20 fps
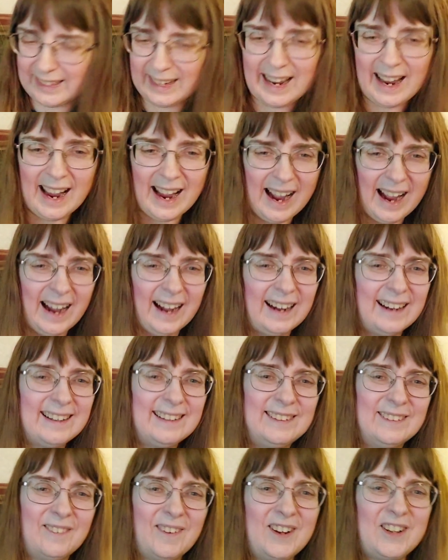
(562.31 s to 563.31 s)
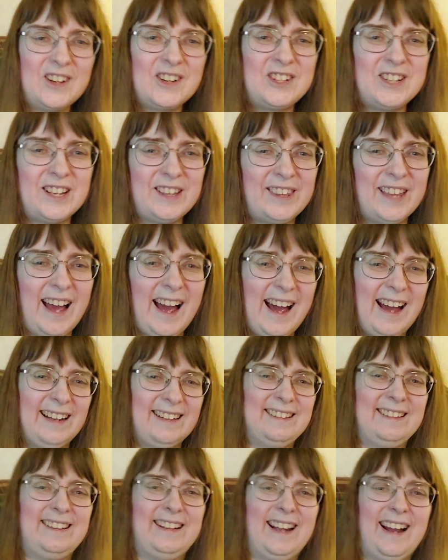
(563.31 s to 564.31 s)
I Yeah, when you did
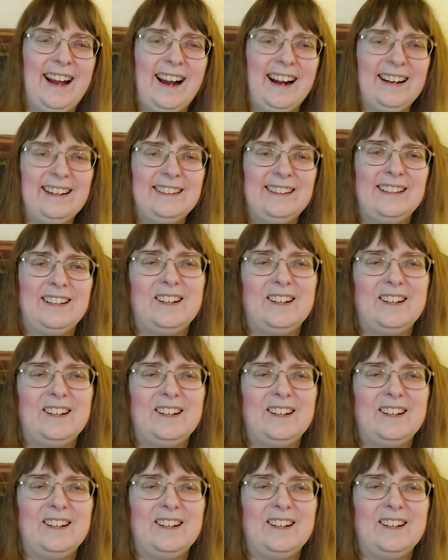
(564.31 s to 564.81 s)
that. Yeah.